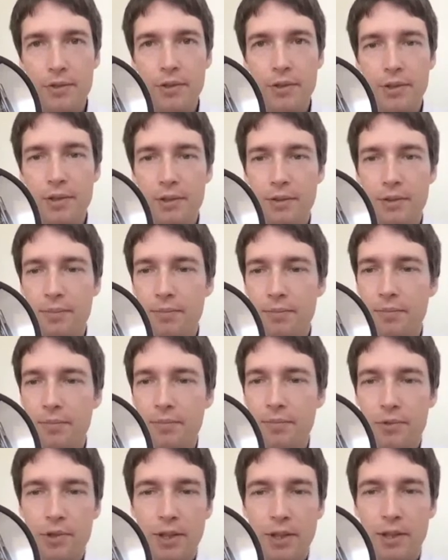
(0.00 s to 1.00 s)
Just
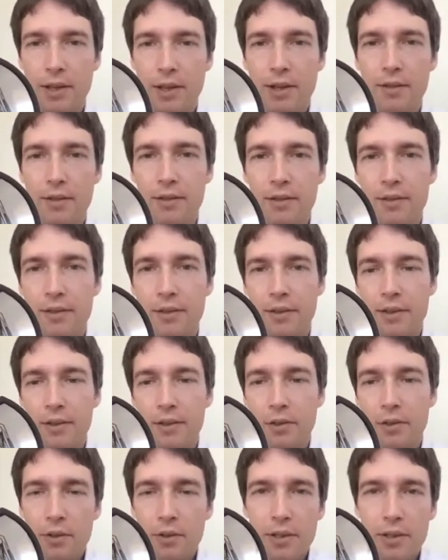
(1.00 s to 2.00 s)
check it out and
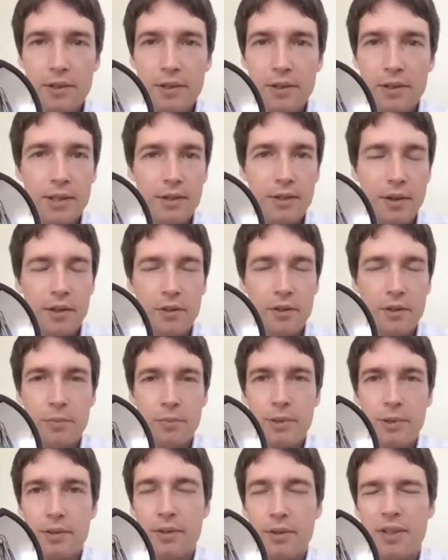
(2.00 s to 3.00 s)
uh, clone it, hit cargo
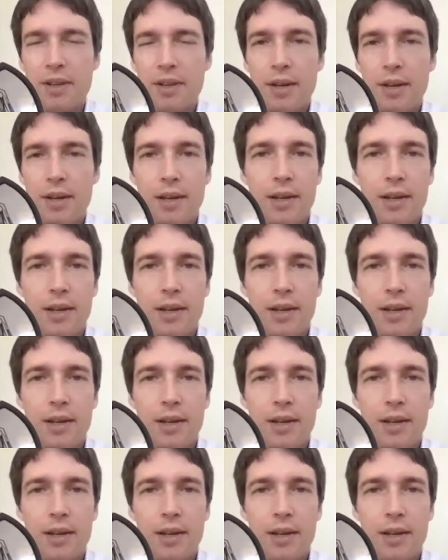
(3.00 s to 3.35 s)
build,